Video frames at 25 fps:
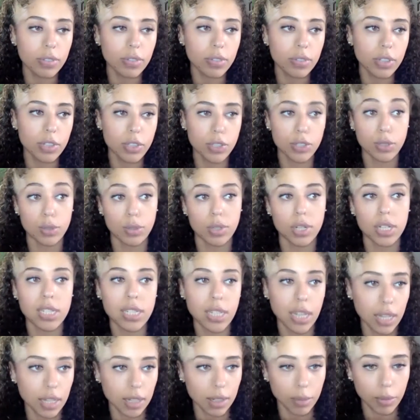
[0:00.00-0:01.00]
the
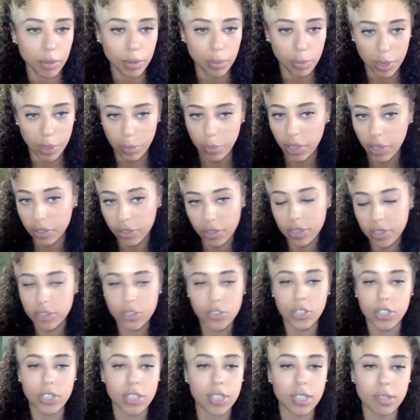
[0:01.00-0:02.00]
storytelling with me, whether it's
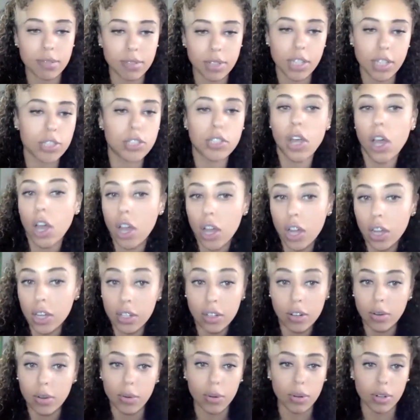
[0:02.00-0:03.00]
just a song
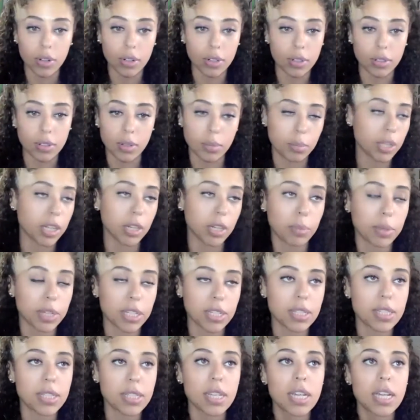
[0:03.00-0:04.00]
or a bigger
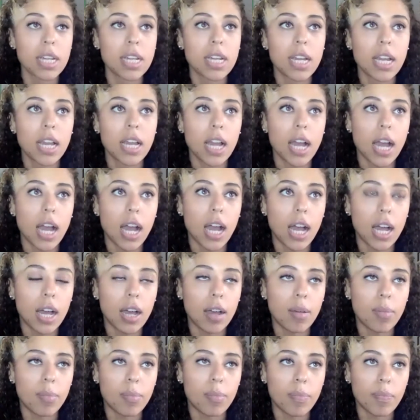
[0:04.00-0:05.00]
piece.
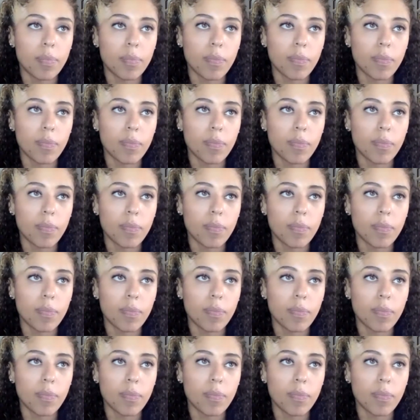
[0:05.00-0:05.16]
And